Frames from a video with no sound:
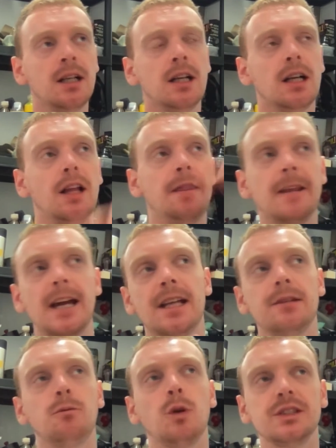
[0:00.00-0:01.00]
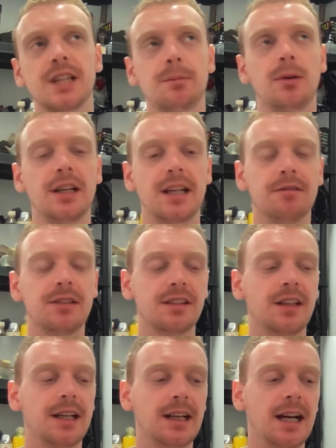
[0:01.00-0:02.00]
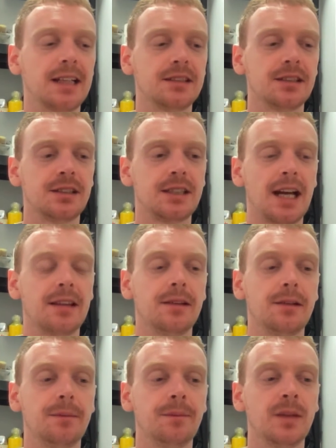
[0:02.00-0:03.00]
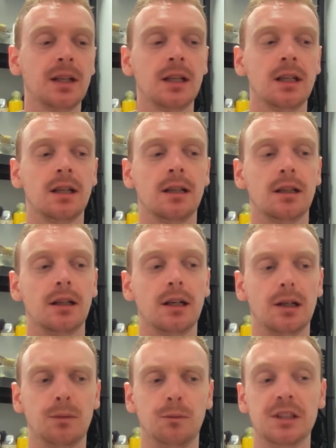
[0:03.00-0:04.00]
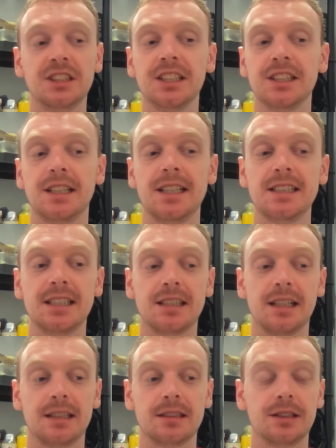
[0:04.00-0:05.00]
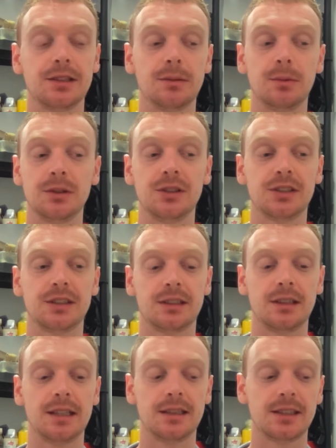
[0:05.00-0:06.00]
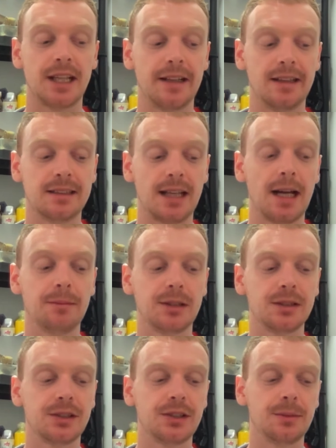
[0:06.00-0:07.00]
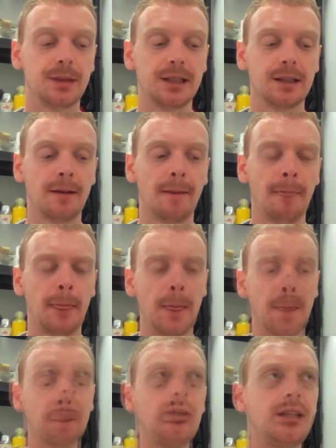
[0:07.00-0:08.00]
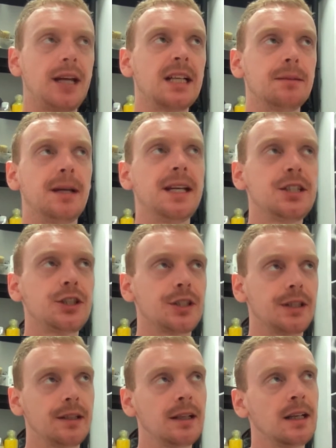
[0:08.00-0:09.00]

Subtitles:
And then once I'd printed everything, I had to scan them, which is an easy thing to do, but just insanely time consuming. With the animation,